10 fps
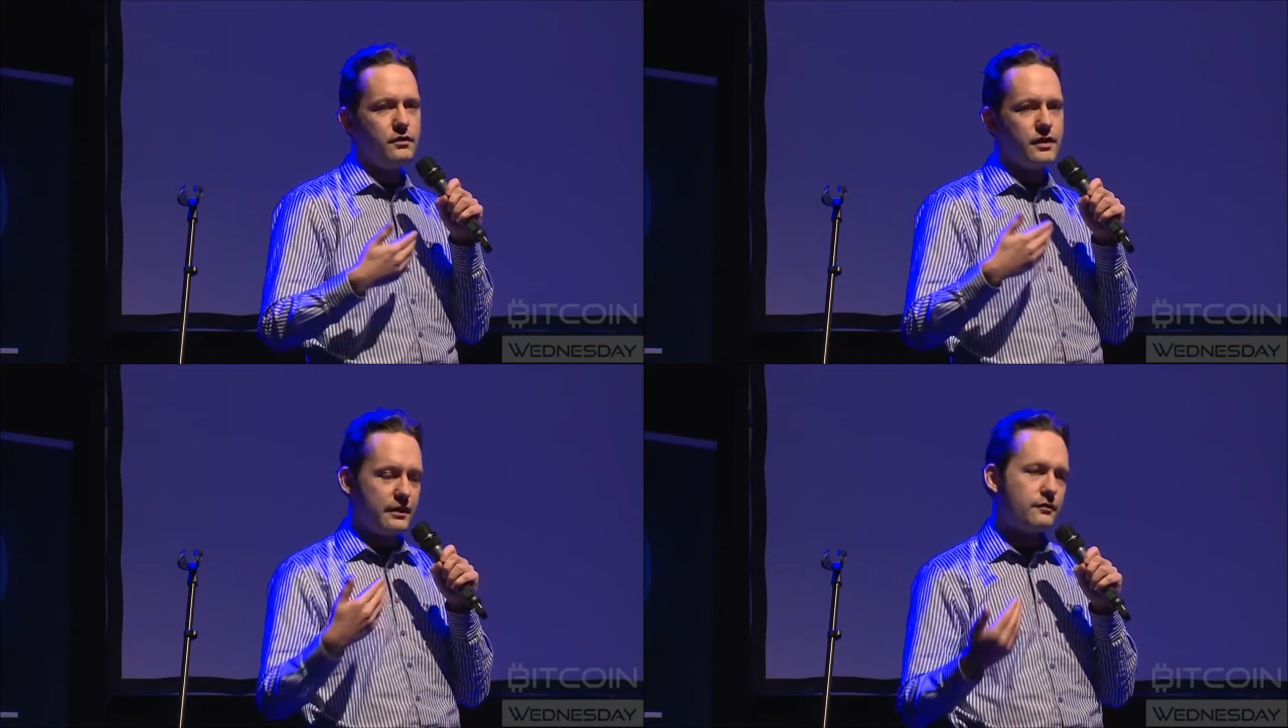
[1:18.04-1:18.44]

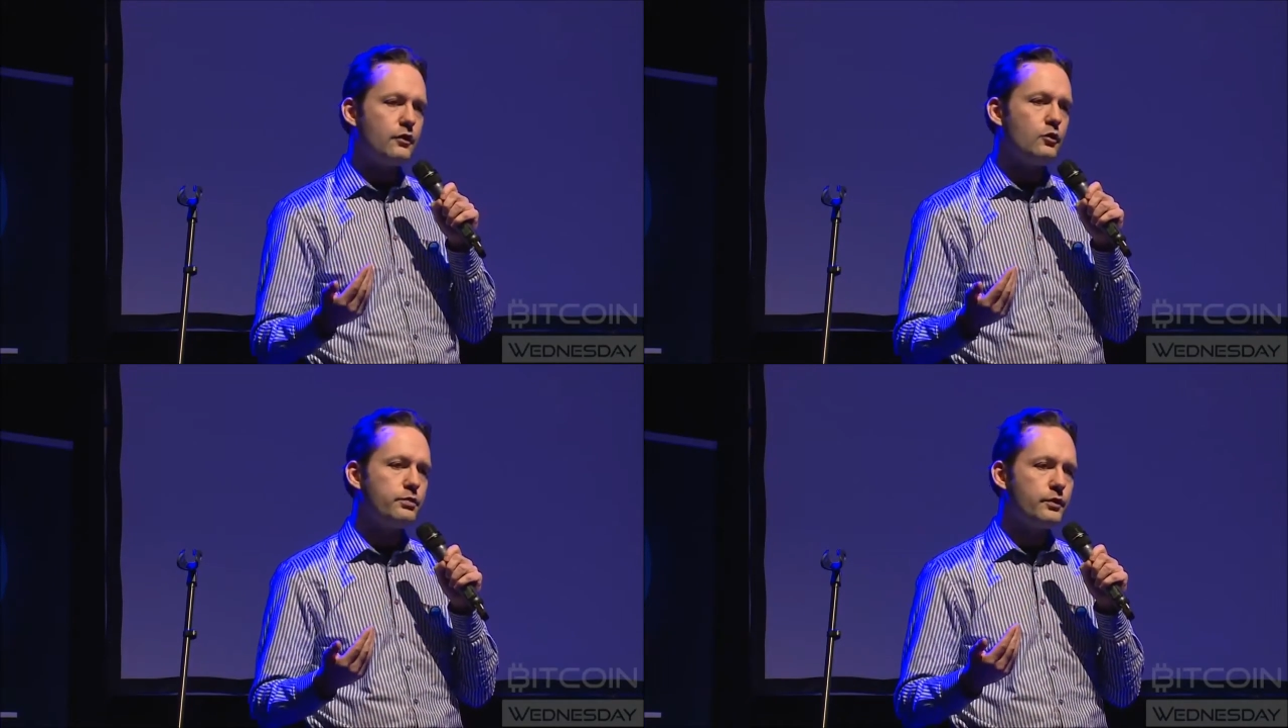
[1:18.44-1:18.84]
that's
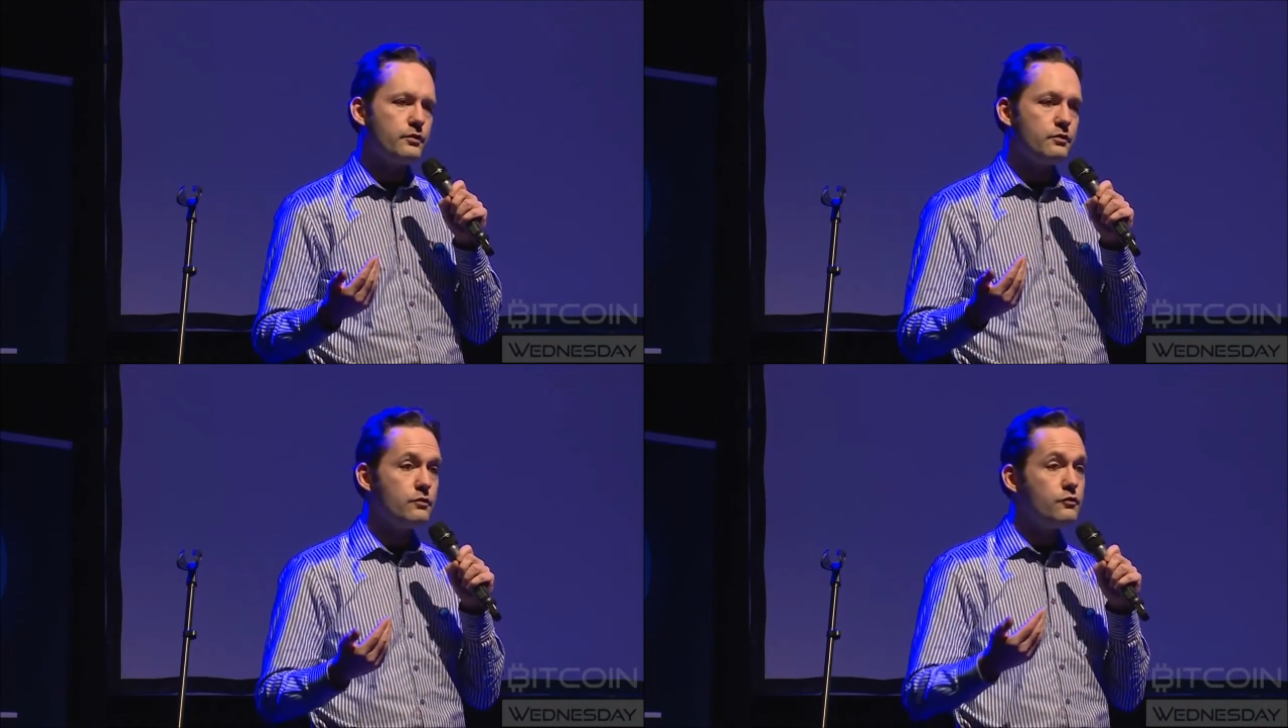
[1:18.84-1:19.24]

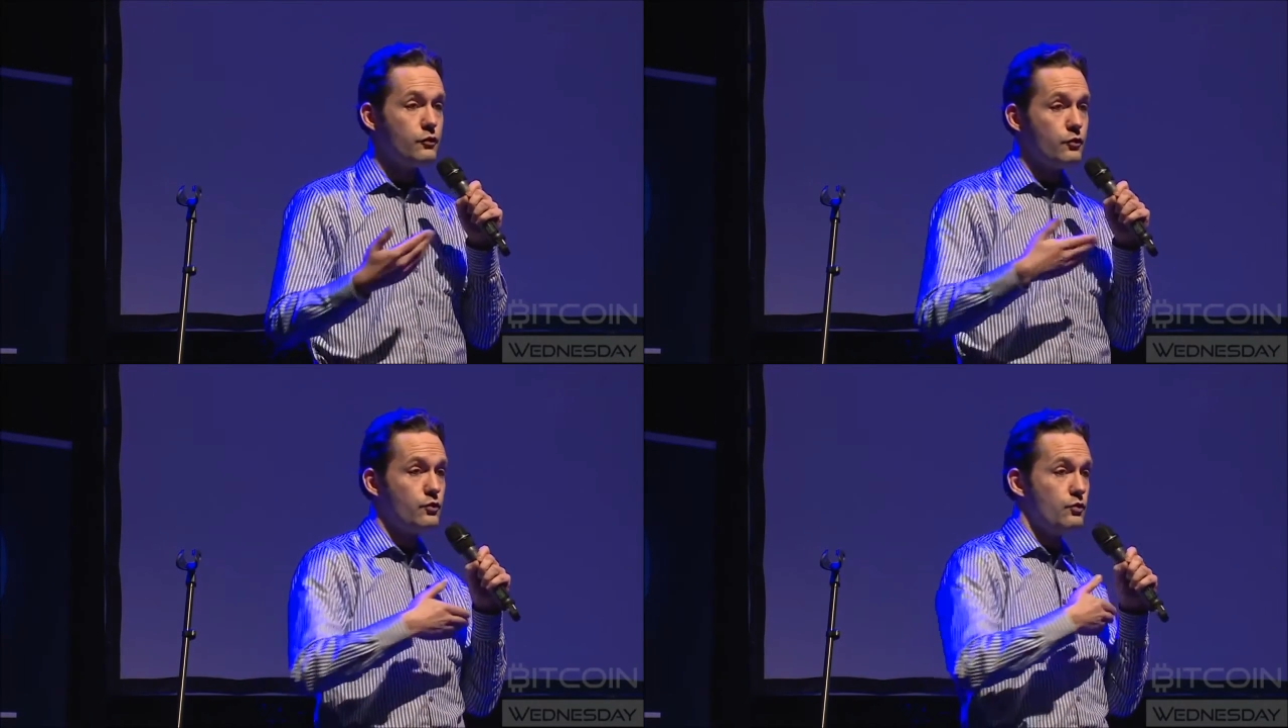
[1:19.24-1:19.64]
open
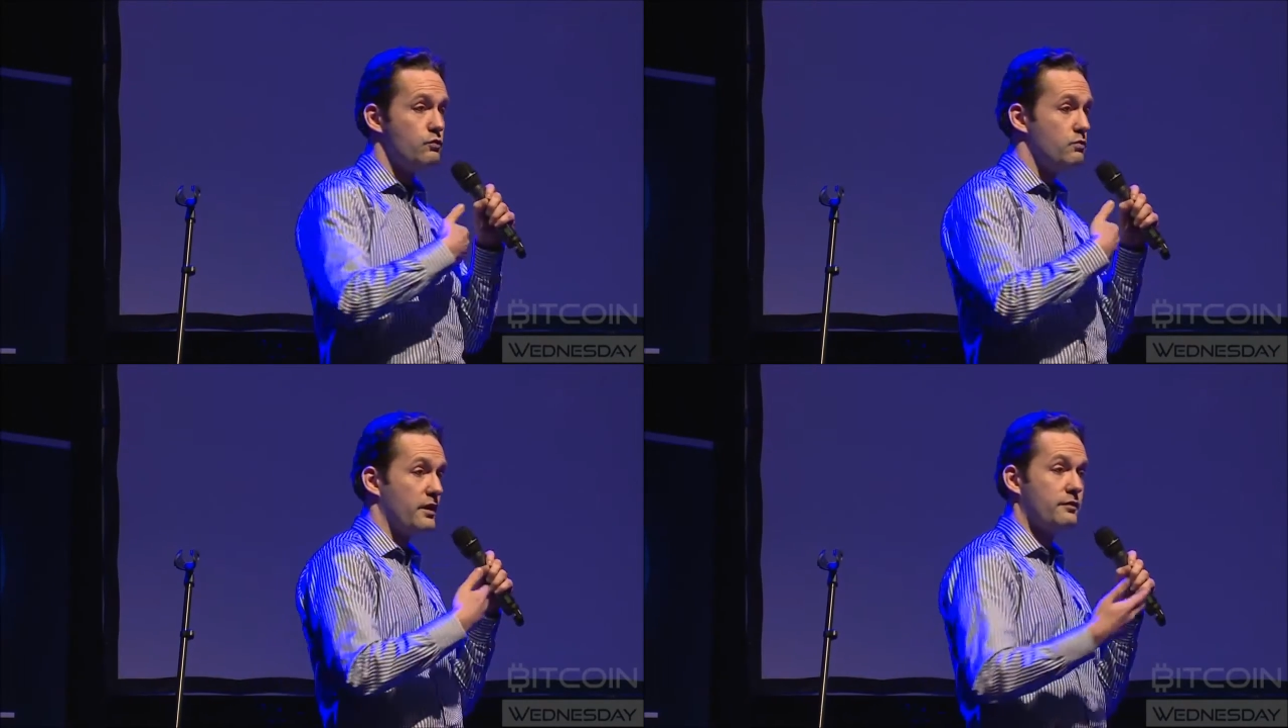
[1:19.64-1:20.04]
to
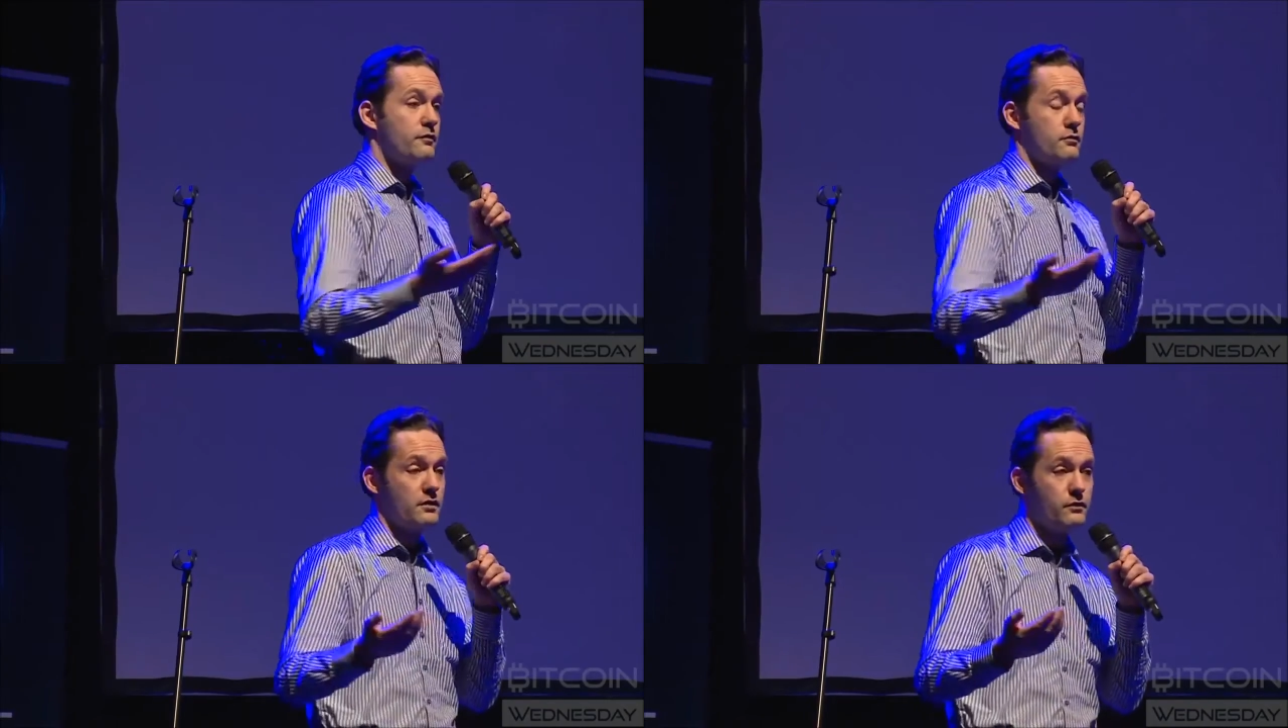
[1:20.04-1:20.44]

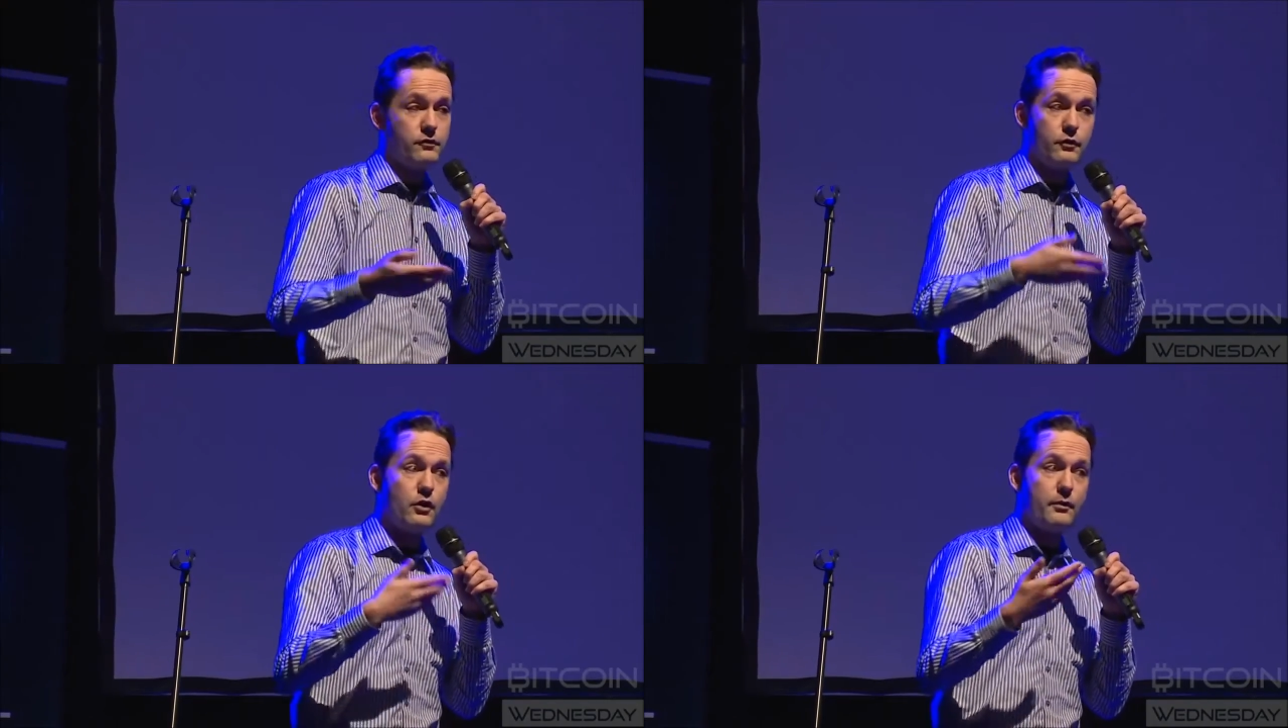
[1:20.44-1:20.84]
history,
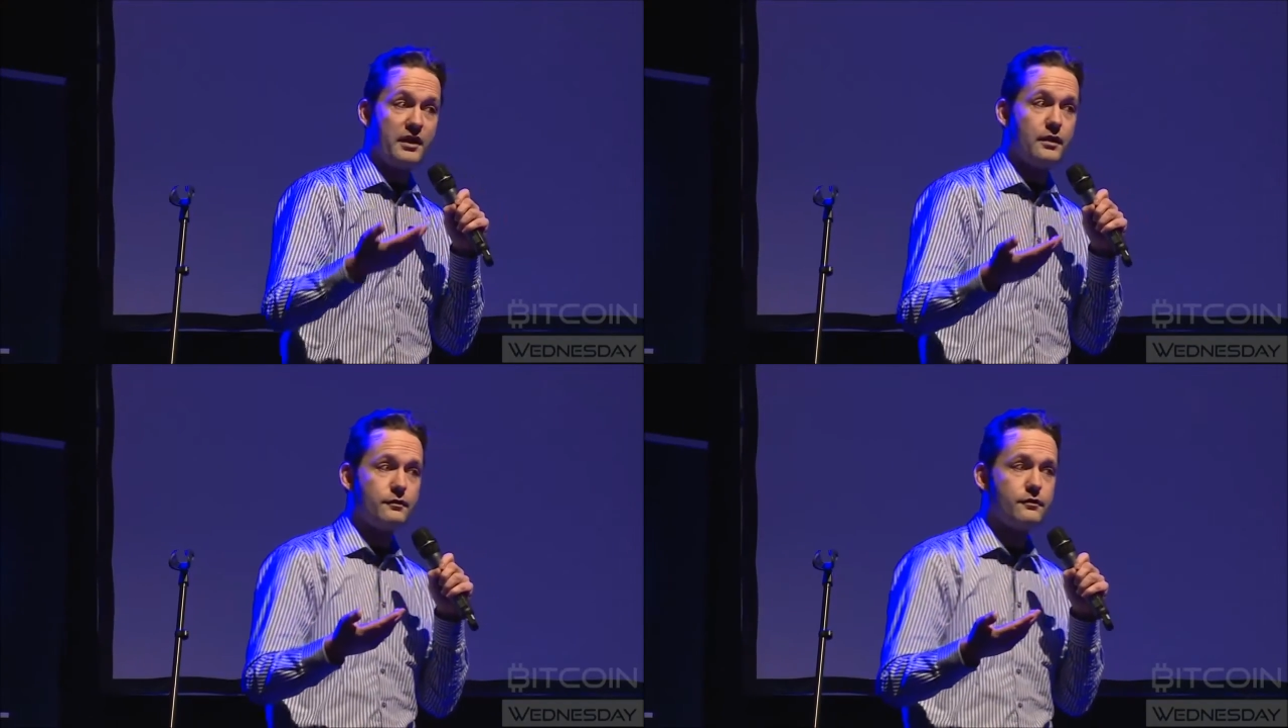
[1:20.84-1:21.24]
to
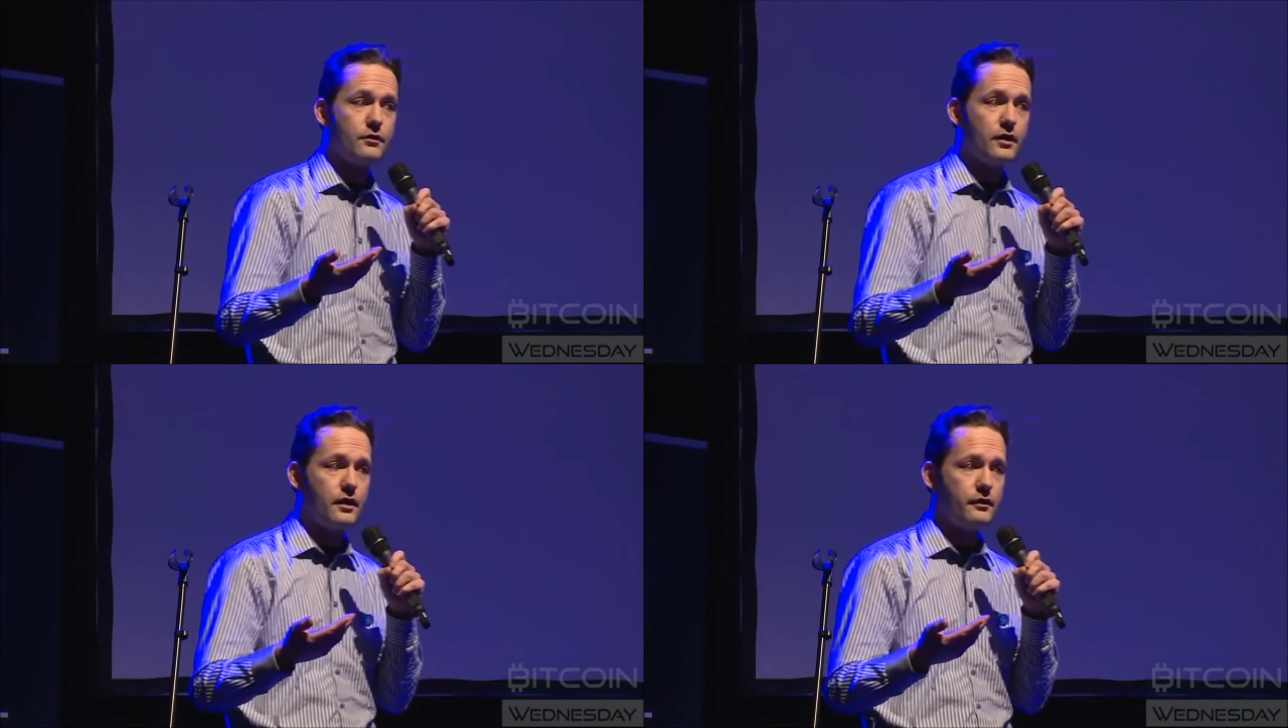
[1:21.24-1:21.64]
coming
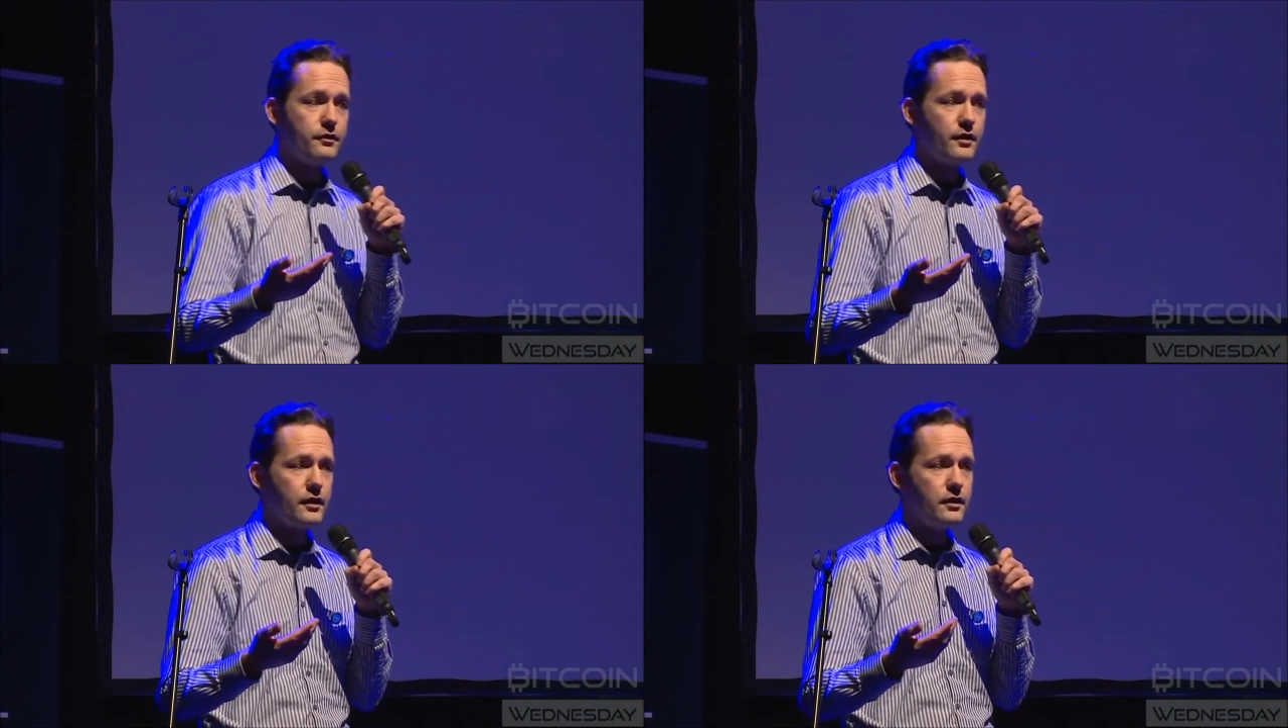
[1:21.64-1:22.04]
history, I
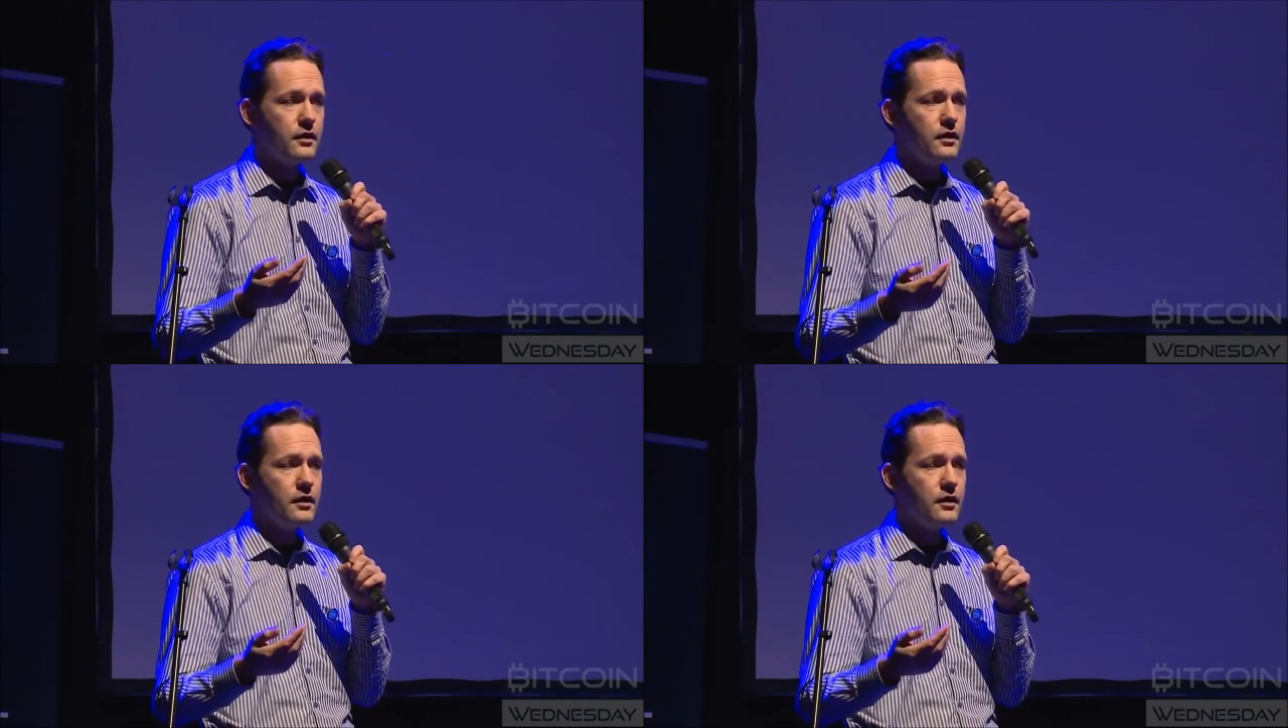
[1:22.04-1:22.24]
think.